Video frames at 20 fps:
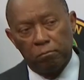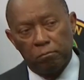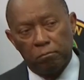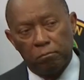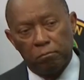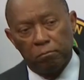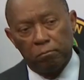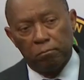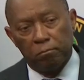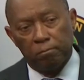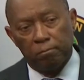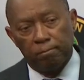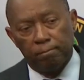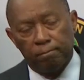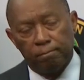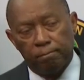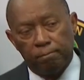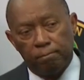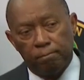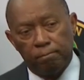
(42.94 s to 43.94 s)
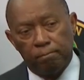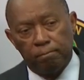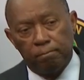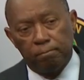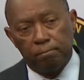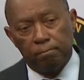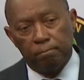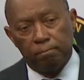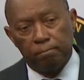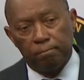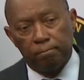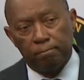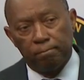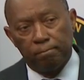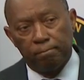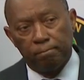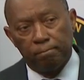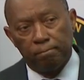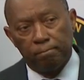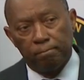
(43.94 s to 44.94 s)

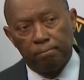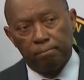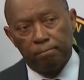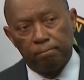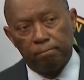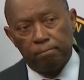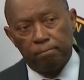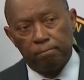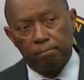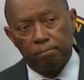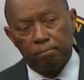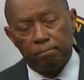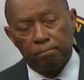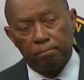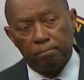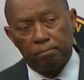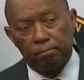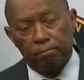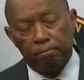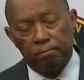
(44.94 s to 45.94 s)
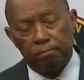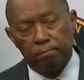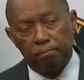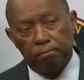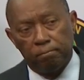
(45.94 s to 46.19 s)
No words are spoken by the person on screen.